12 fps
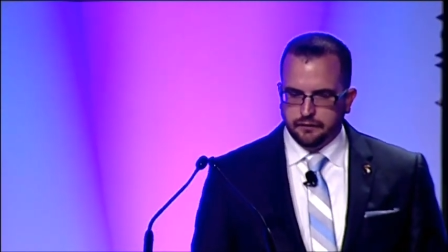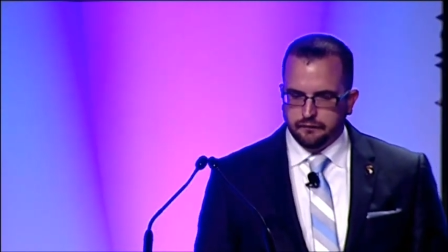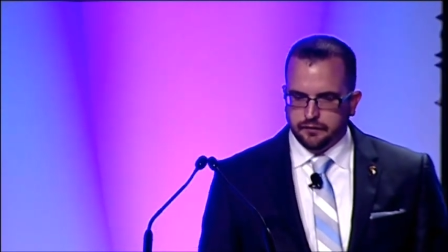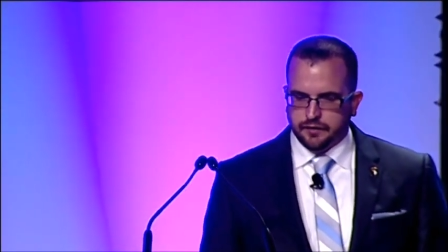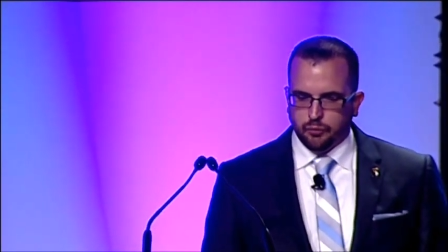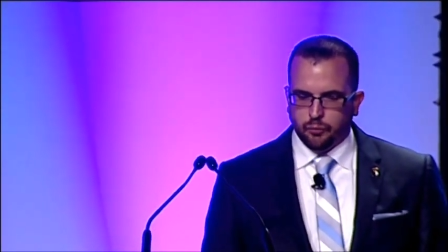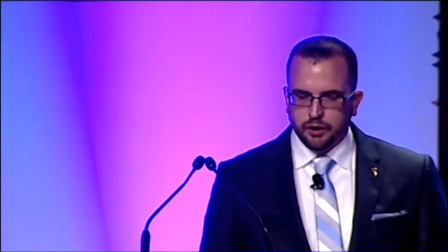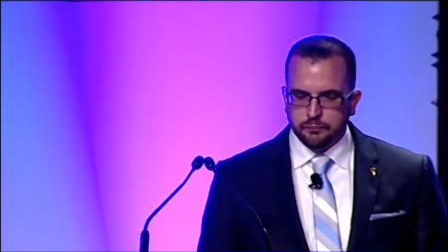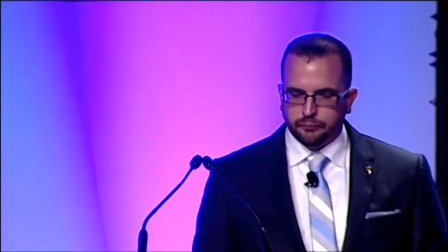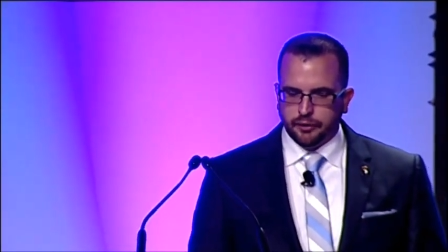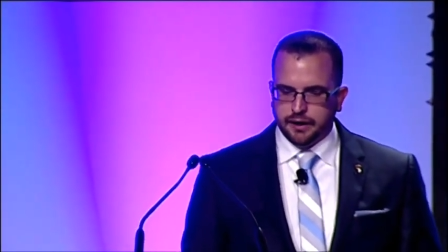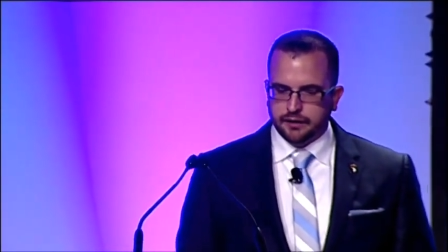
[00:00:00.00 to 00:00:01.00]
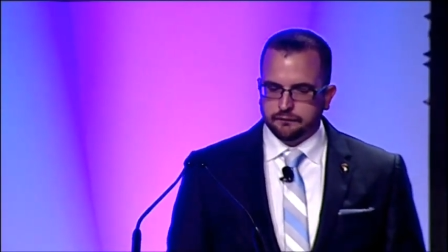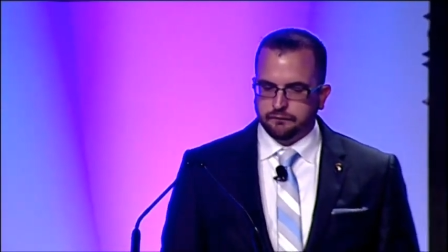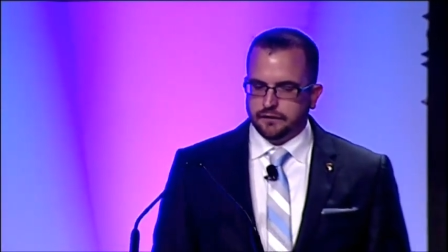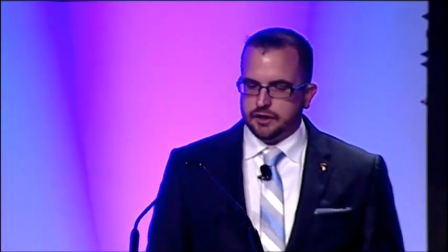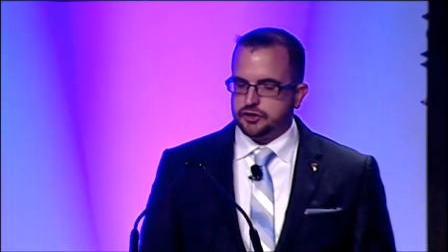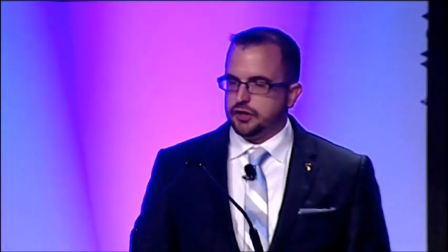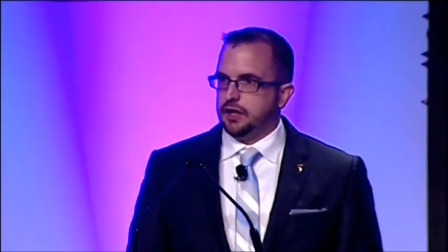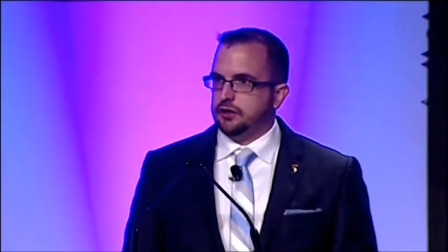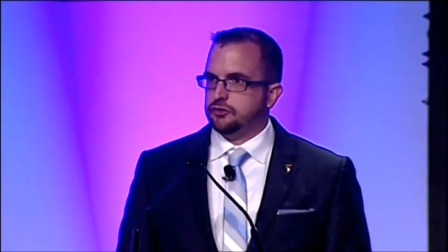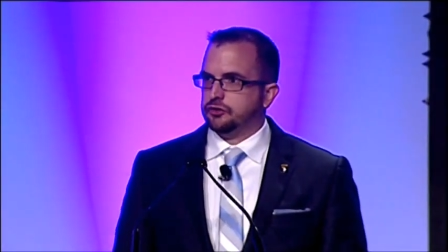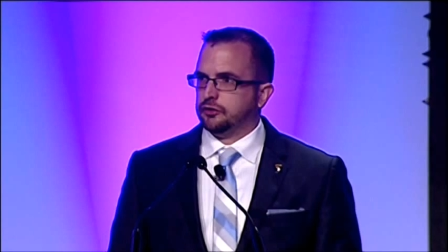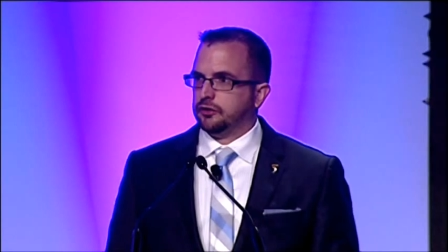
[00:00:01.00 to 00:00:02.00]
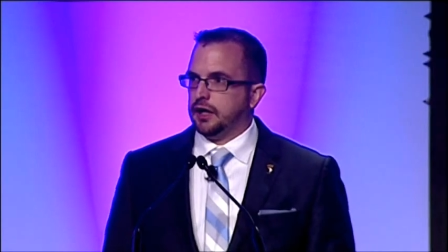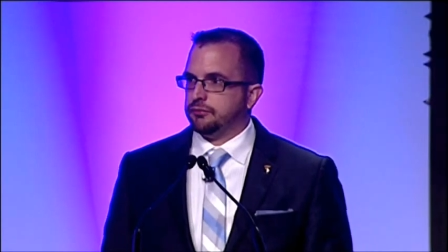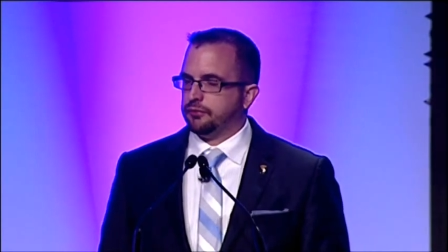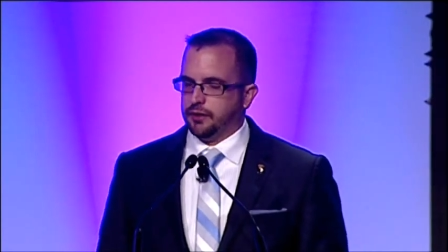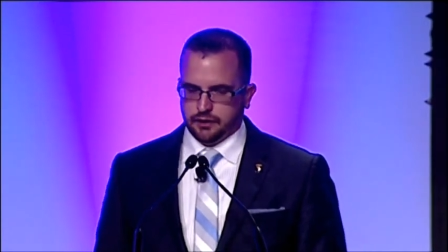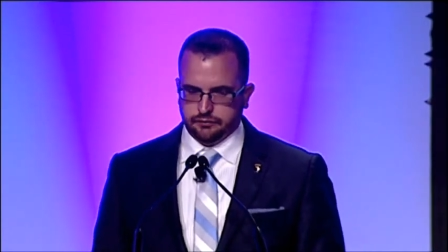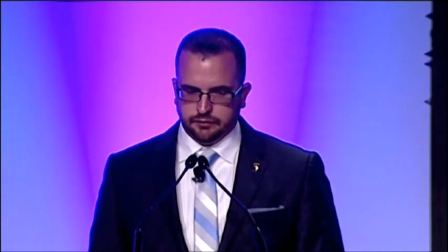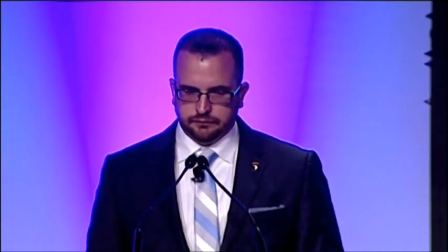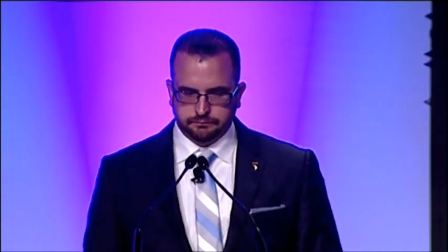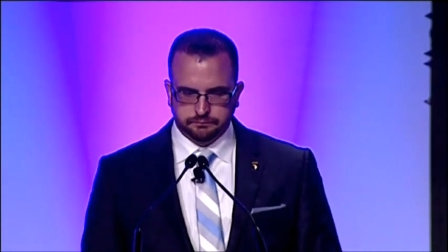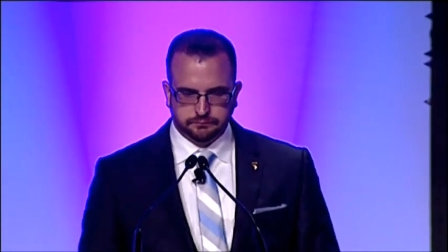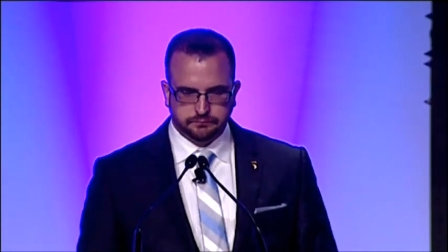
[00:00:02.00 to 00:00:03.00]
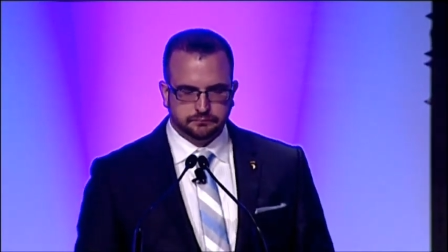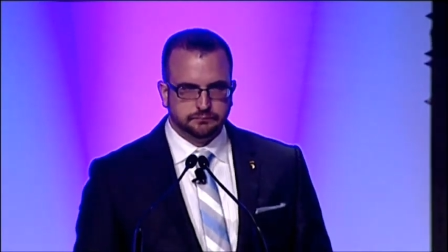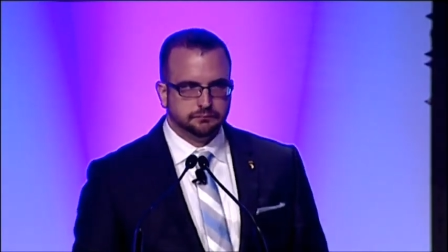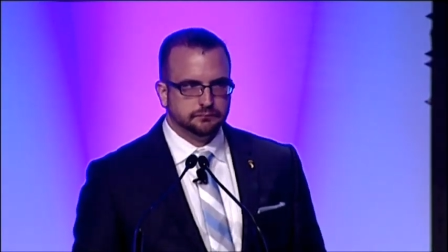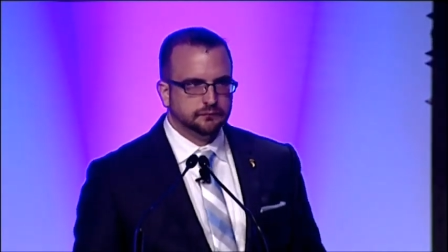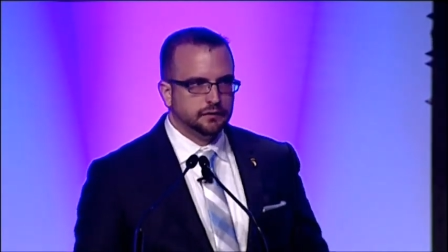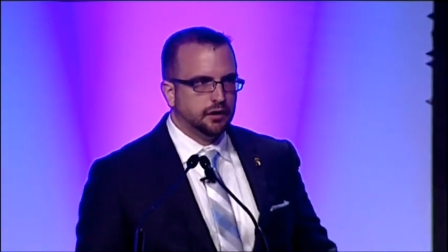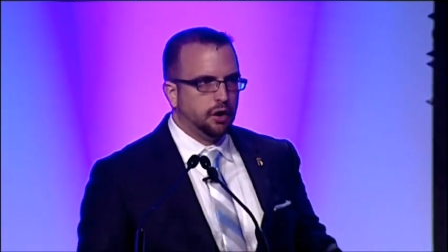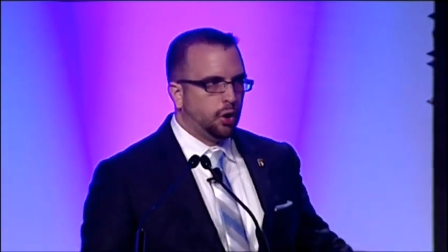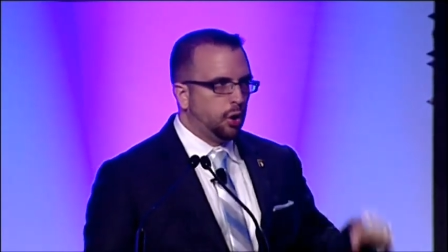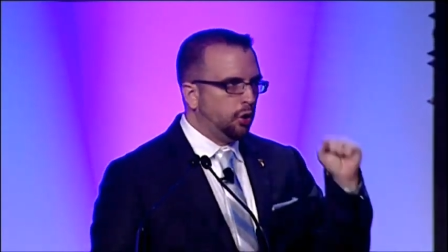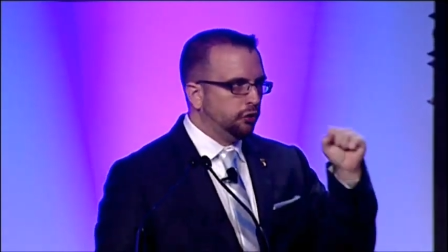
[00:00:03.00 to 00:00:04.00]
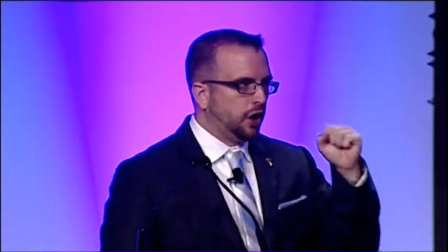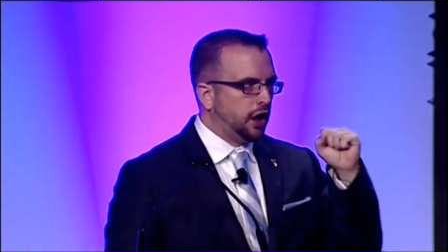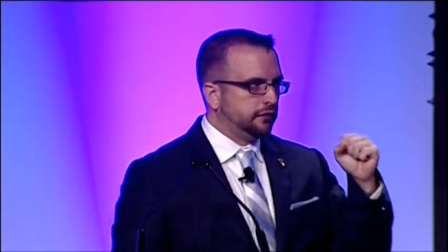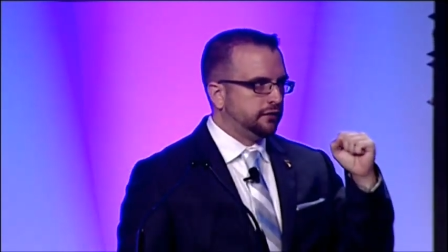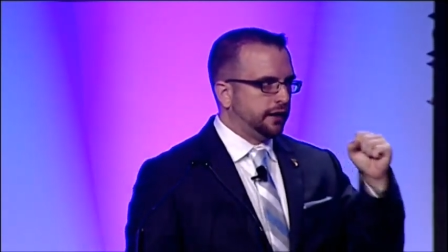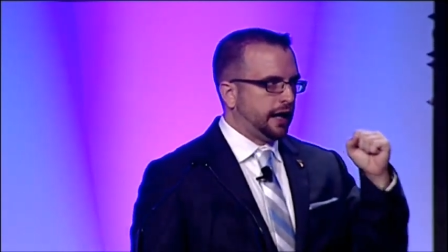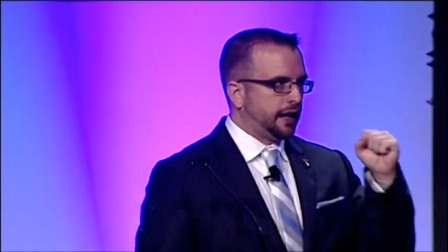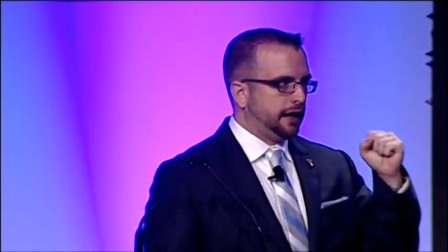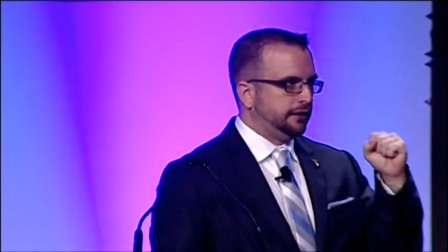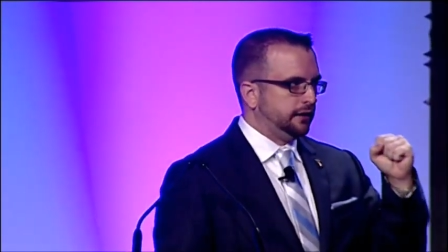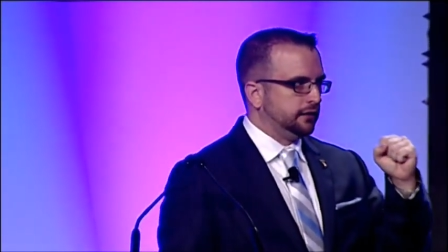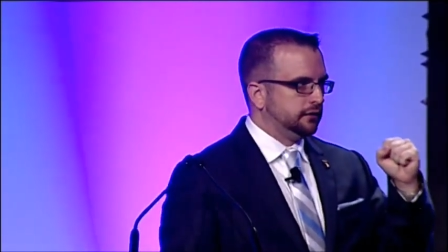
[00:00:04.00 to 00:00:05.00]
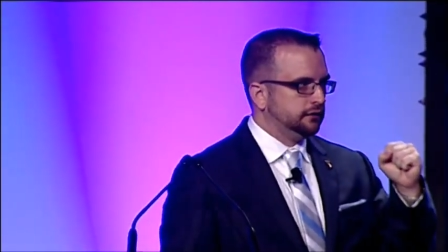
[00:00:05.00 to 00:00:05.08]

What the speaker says: That one break that changed your life forever. Hold on to that idea.